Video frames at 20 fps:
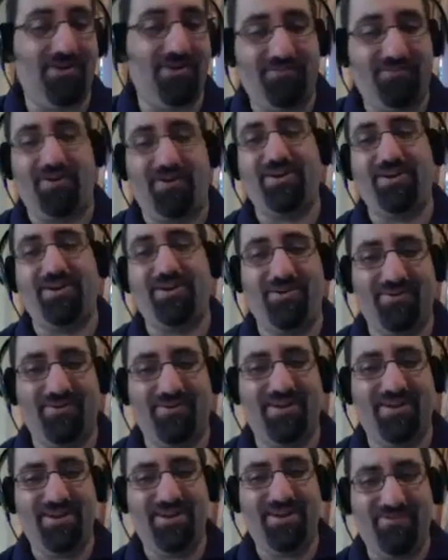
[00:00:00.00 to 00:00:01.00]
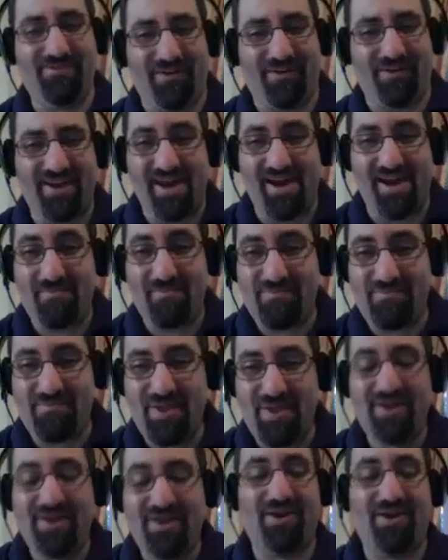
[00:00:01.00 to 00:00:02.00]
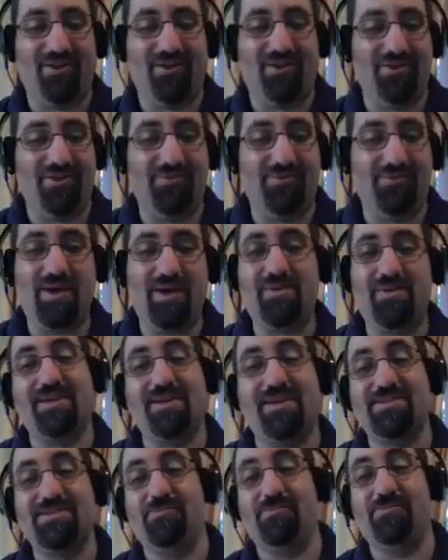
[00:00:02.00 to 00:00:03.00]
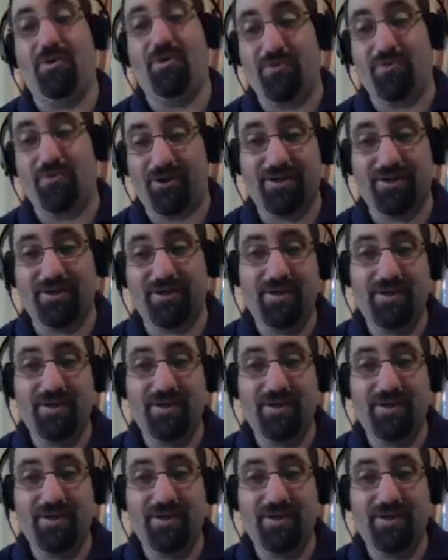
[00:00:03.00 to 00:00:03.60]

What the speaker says: I'll find out if I am along the way because it won't work.